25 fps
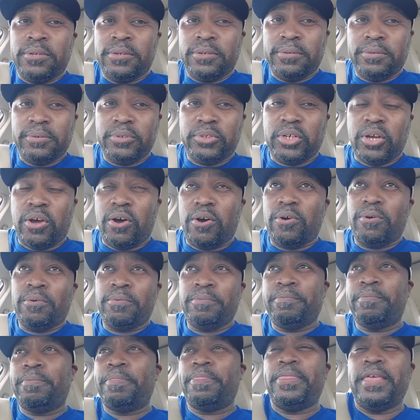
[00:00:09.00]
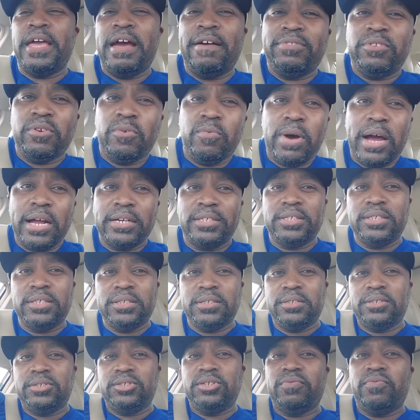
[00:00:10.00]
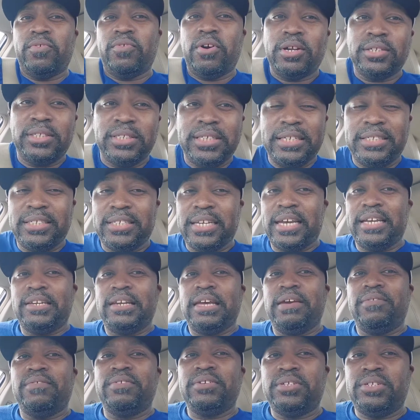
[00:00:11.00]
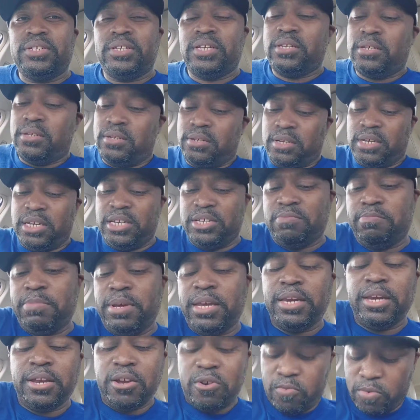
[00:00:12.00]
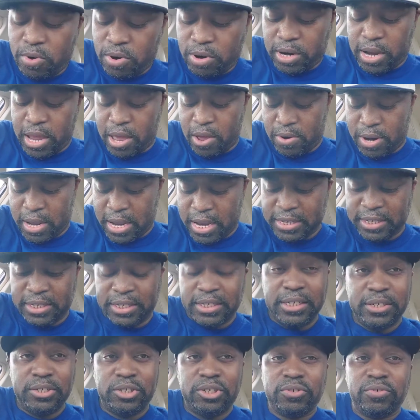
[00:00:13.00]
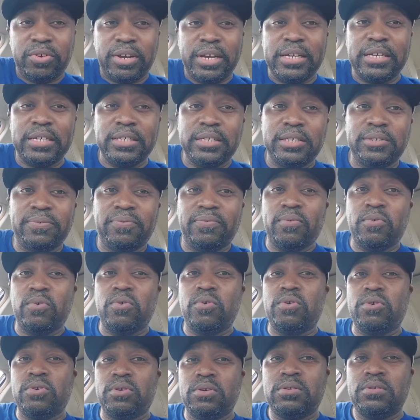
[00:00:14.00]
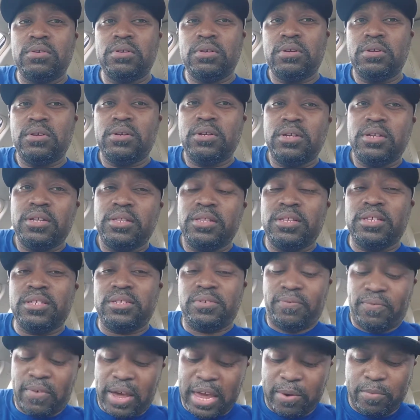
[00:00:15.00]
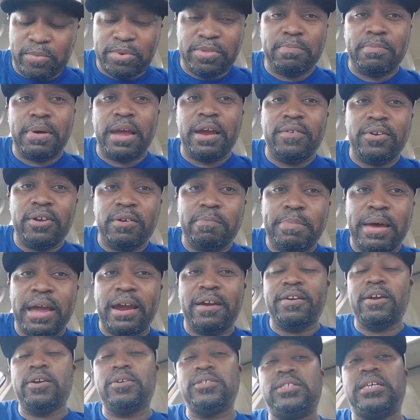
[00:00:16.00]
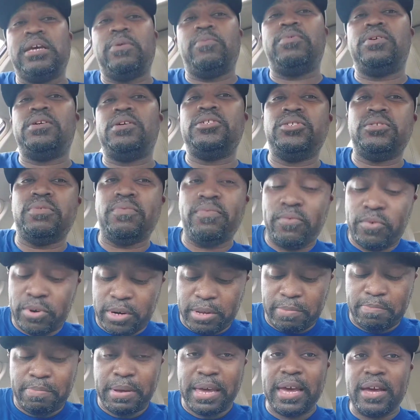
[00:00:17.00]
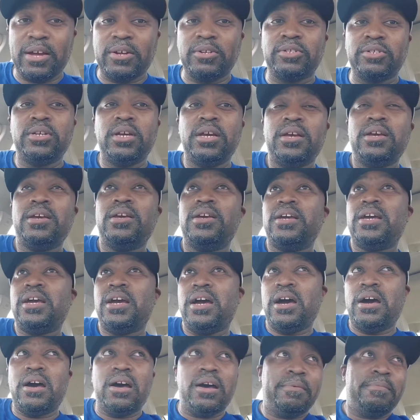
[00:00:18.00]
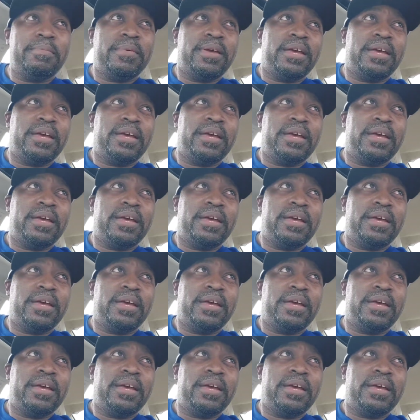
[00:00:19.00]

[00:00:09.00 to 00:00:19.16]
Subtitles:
So, after watching Gervonta Tank Davis, his media workout as he trains for this fight with Mario Barrios at 140 pounds, how